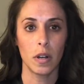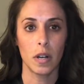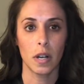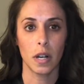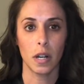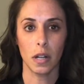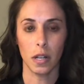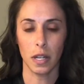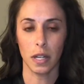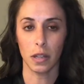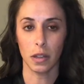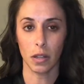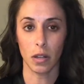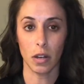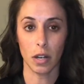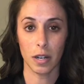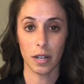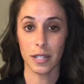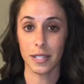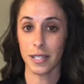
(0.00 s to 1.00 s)
clean
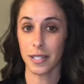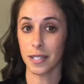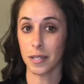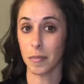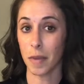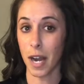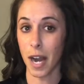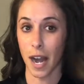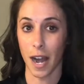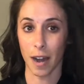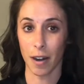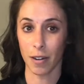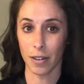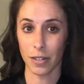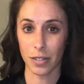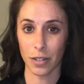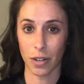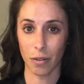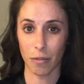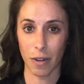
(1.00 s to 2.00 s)
look since my hair is
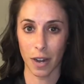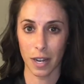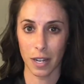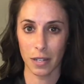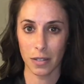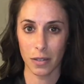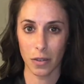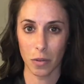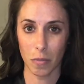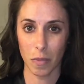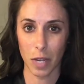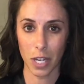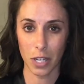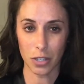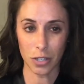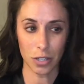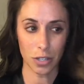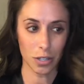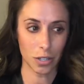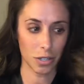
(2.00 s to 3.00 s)
already so
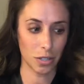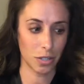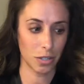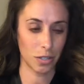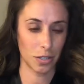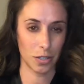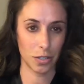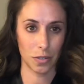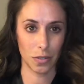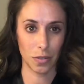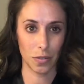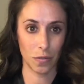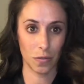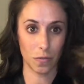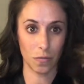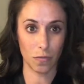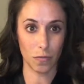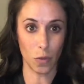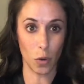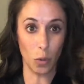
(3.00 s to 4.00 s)
much
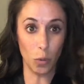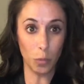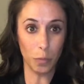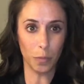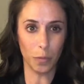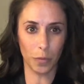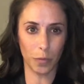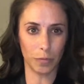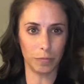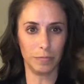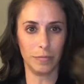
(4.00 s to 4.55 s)
oomph.